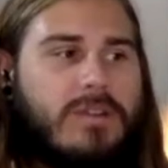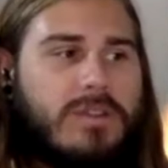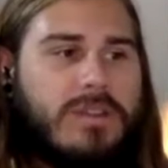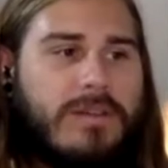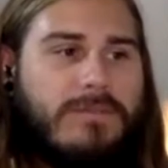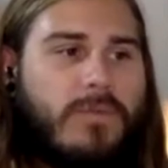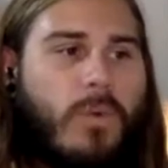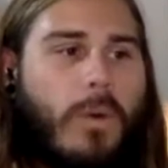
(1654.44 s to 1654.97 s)

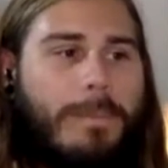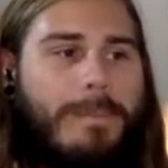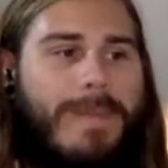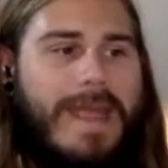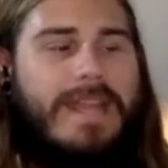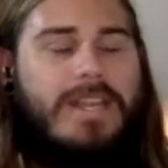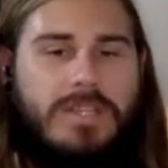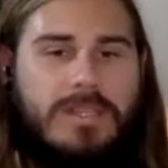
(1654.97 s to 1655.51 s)
the
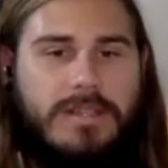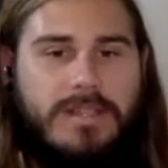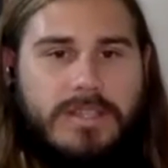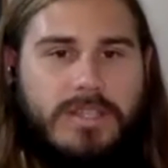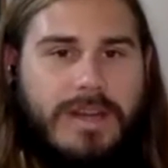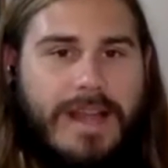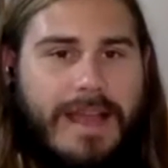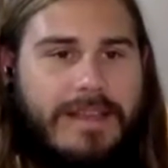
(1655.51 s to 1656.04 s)
formation
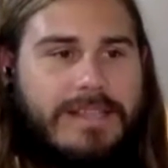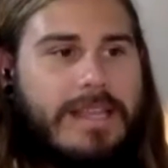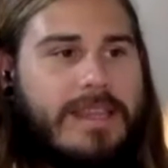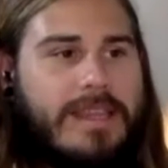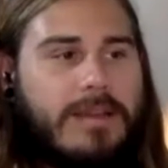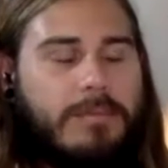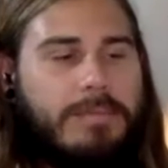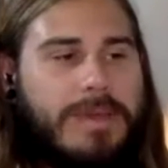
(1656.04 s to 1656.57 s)
that you're having, because I
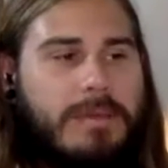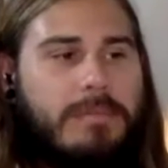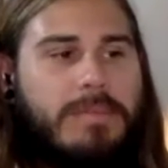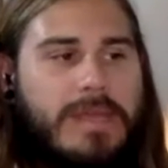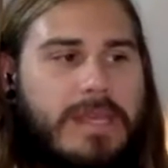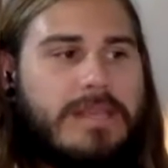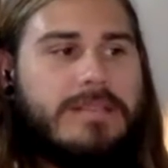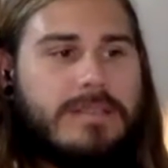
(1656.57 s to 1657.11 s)
think a big
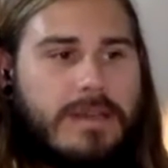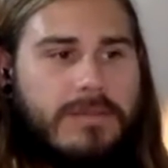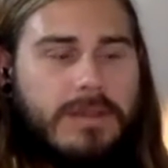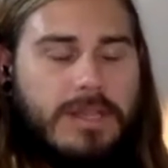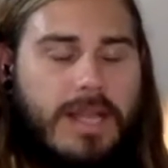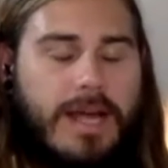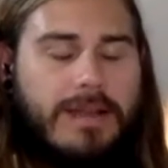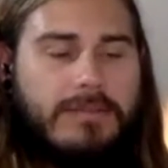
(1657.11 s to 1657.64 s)
piece of a
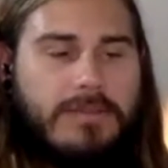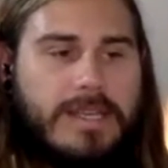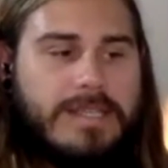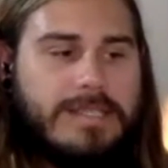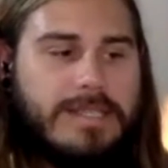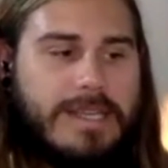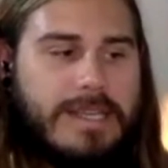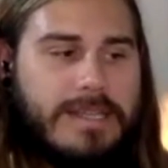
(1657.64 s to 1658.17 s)
lot of
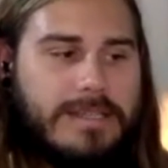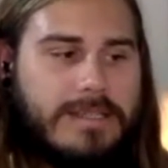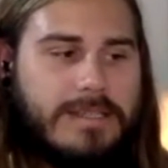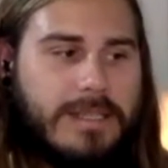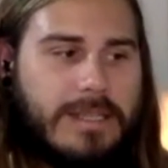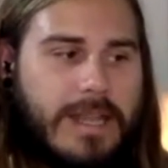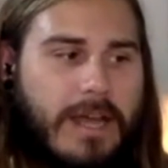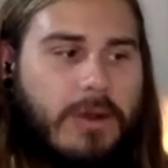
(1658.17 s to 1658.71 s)
this is
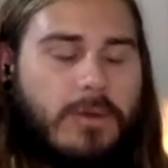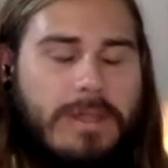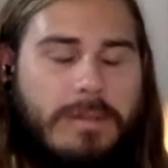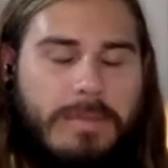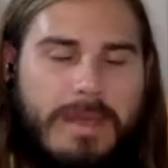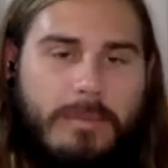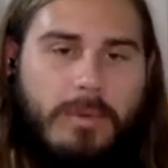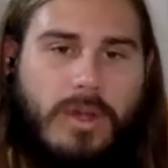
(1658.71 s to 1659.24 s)
not only
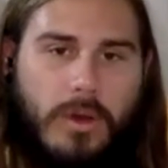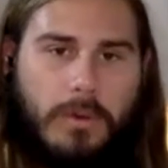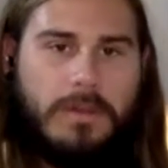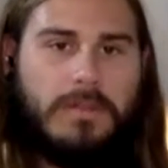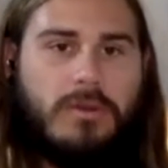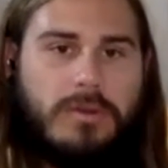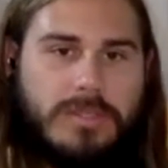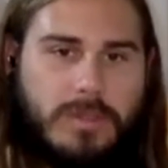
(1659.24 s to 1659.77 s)
people
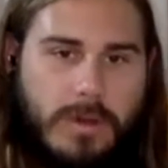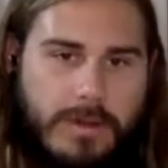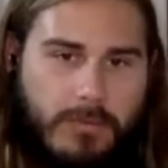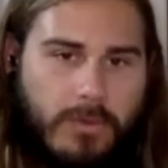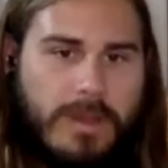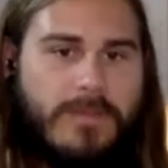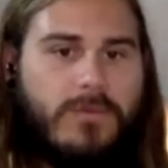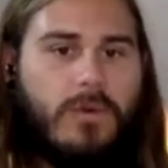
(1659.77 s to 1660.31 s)
going through a sort of
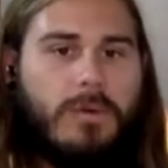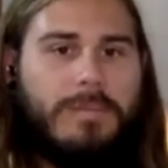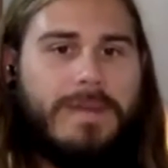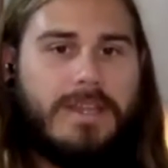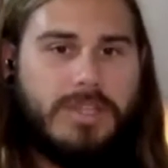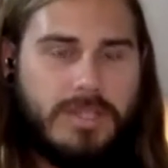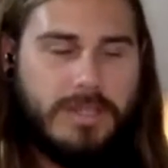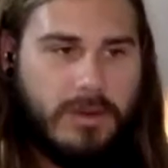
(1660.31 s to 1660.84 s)

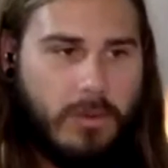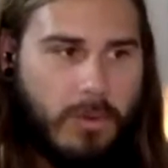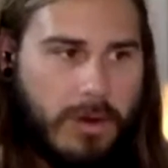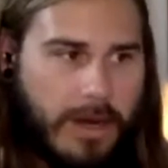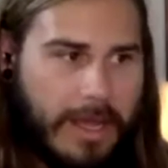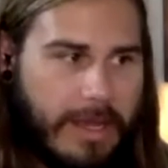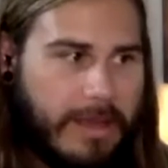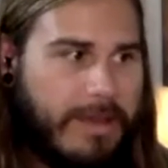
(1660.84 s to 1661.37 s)
reformation
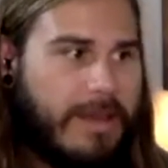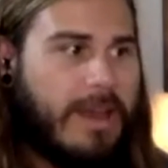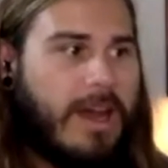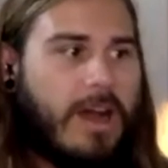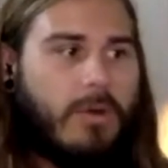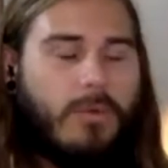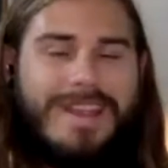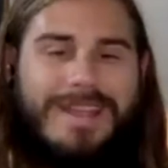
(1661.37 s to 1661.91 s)
or a,
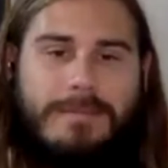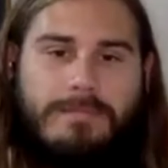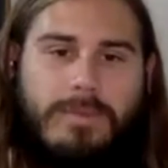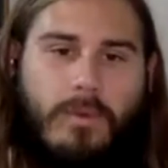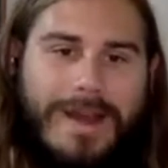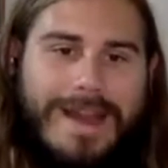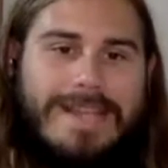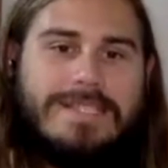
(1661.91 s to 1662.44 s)
a
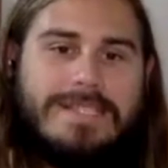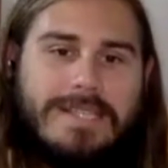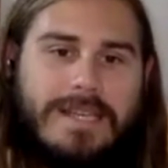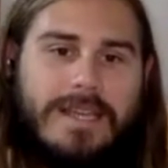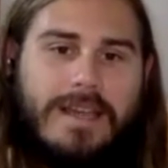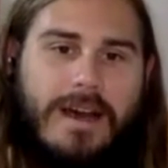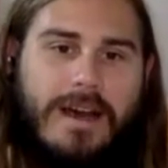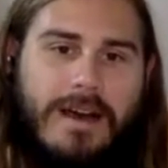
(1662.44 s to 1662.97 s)

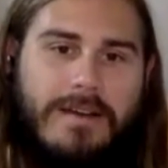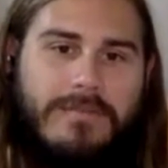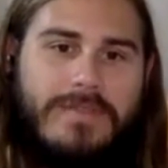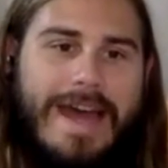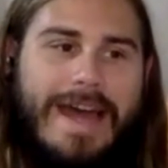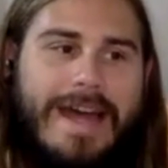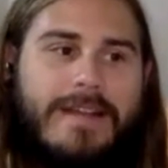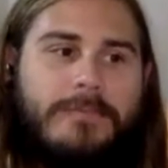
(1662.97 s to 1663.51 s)
re-embracing of
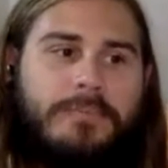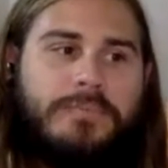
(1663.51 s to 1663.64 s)
that,